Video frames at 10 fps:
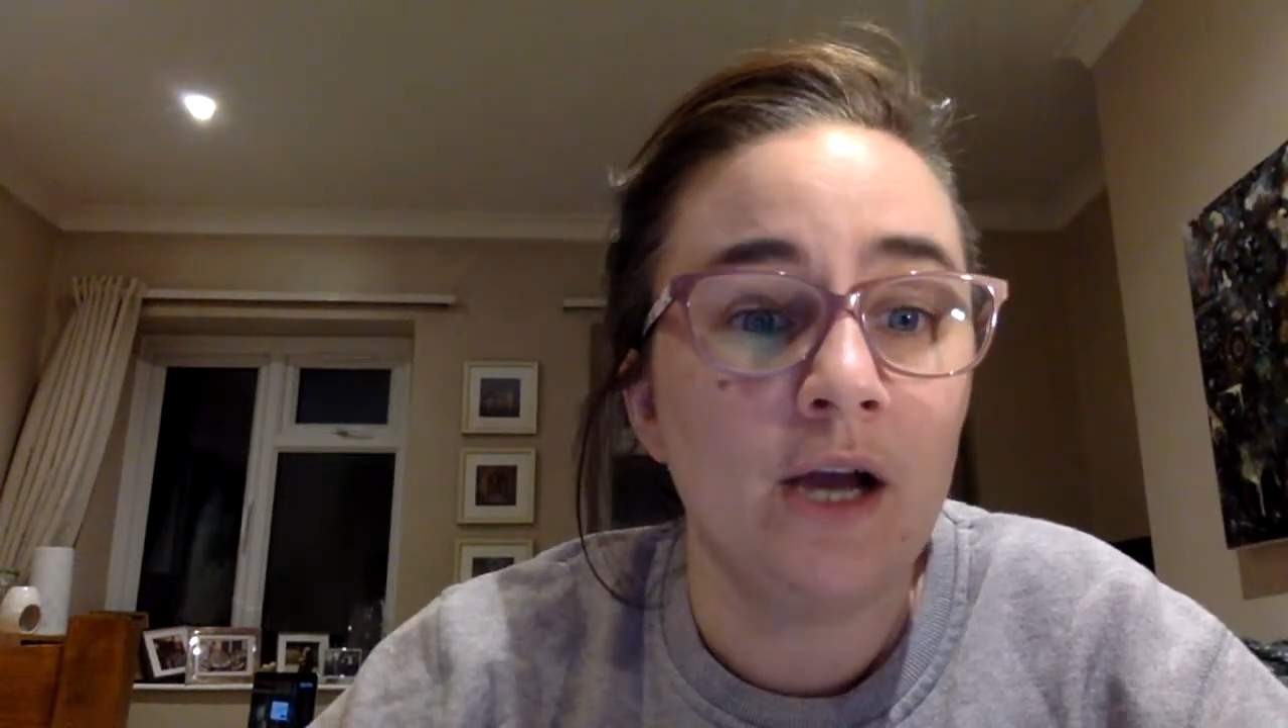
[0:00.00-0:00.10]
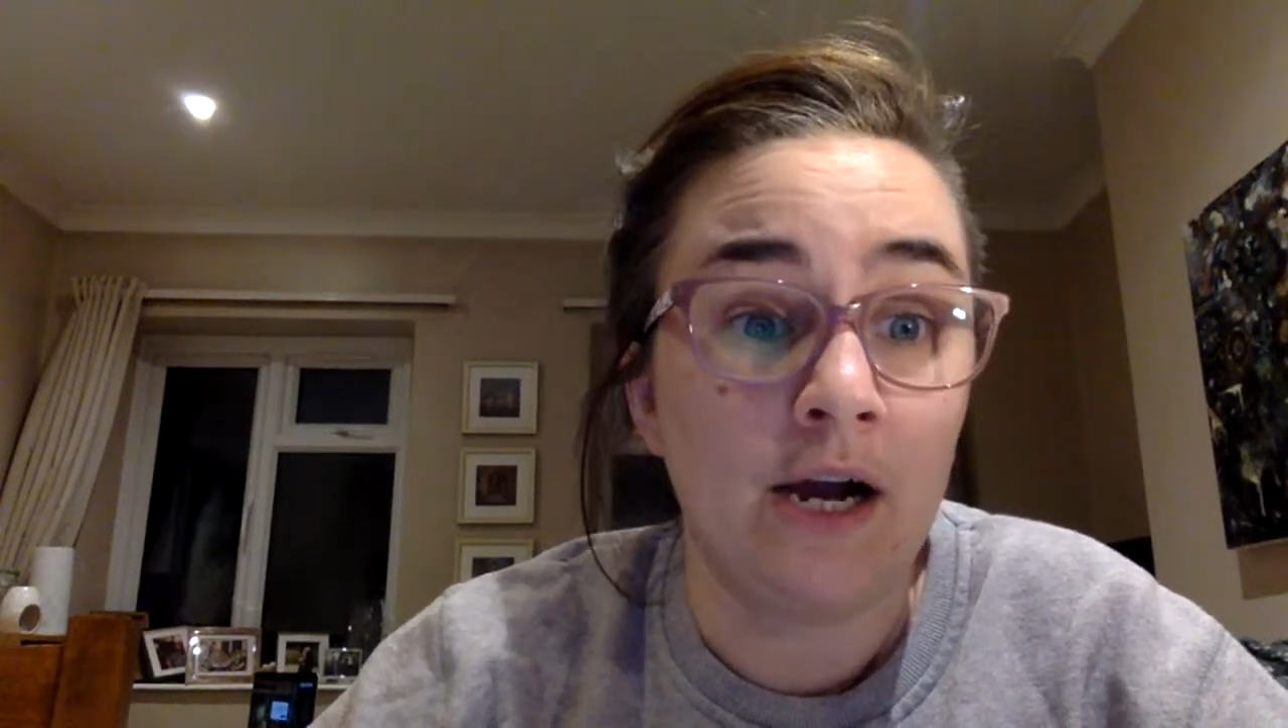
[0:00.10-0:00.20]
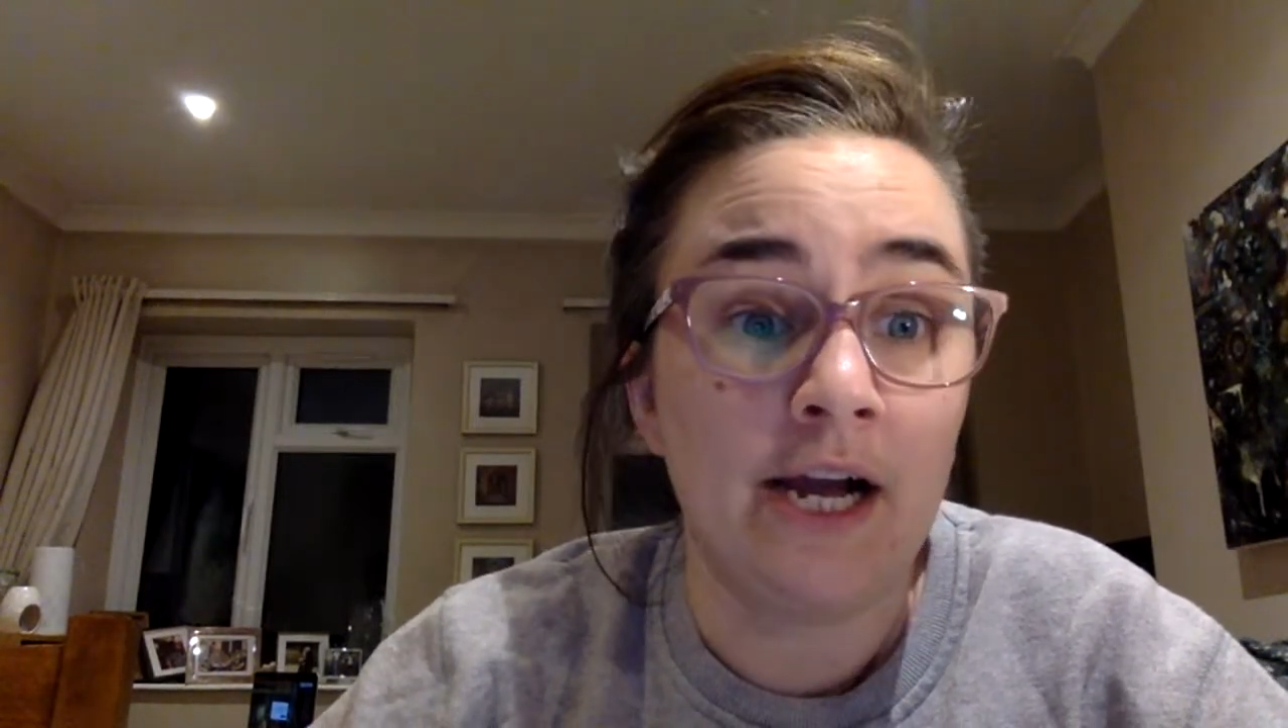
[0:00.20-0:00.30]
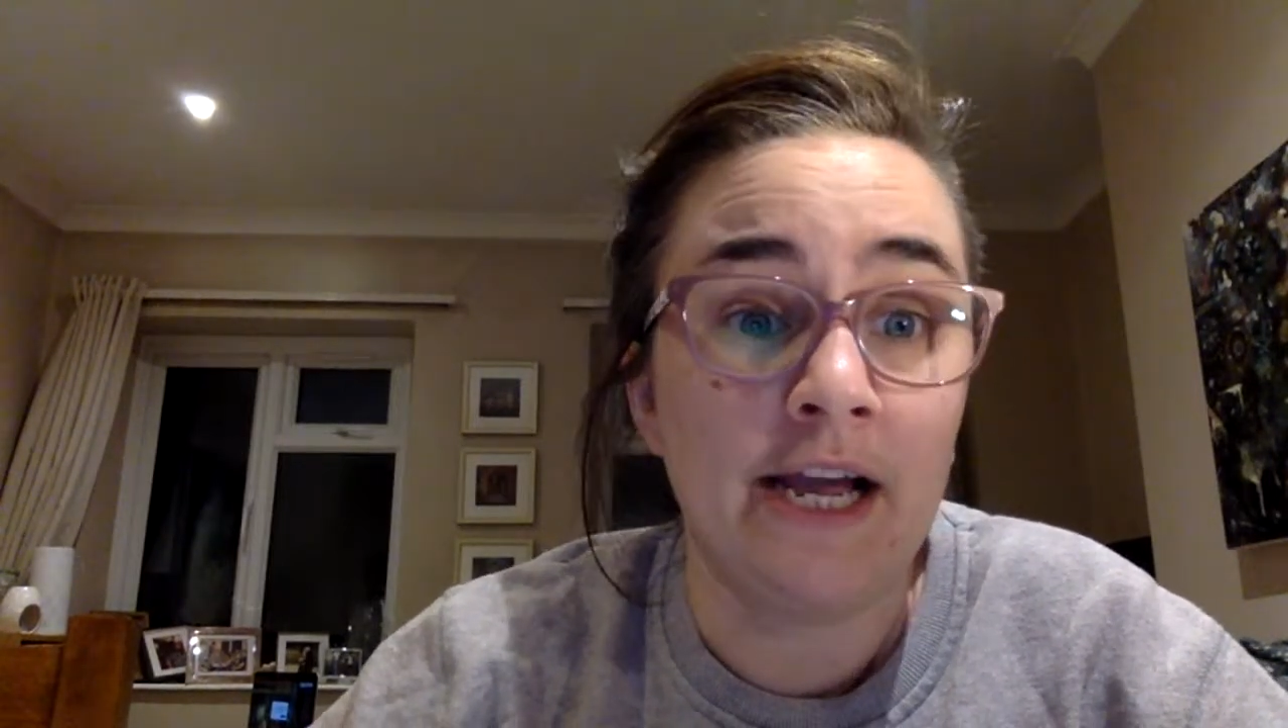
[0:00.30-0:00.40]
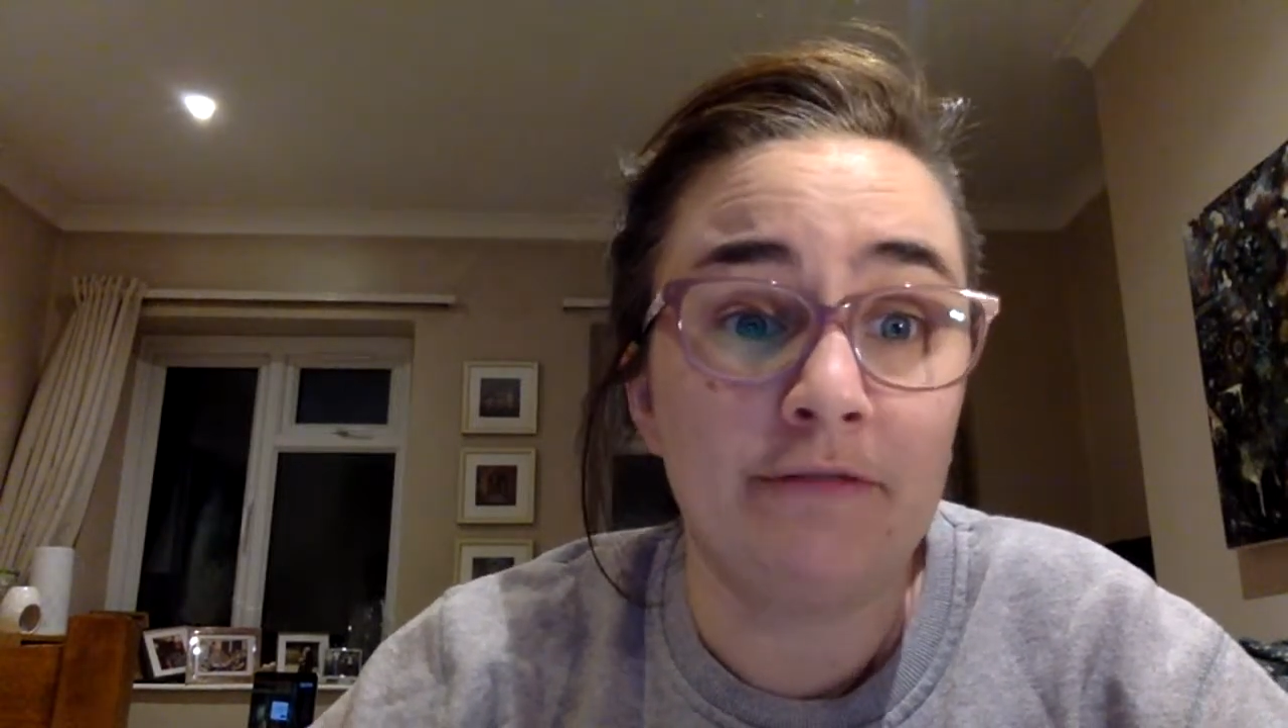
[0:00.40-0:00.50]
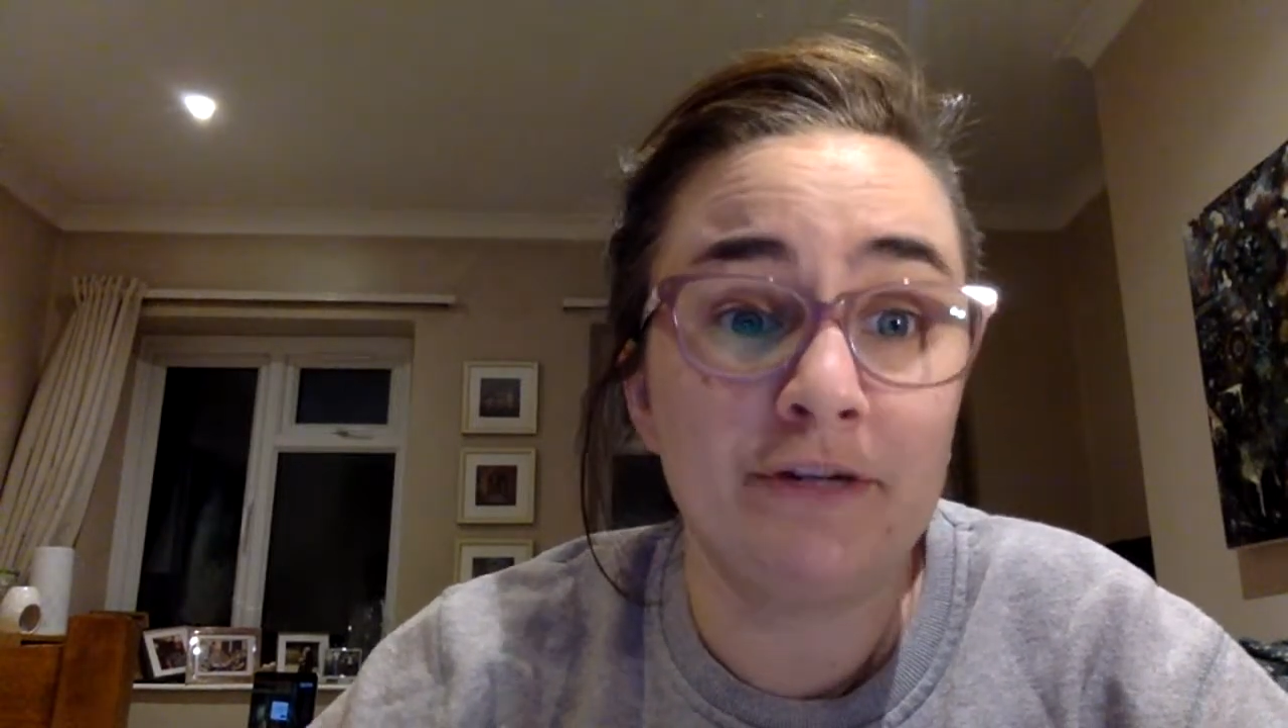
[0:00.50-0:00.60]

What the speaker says: I have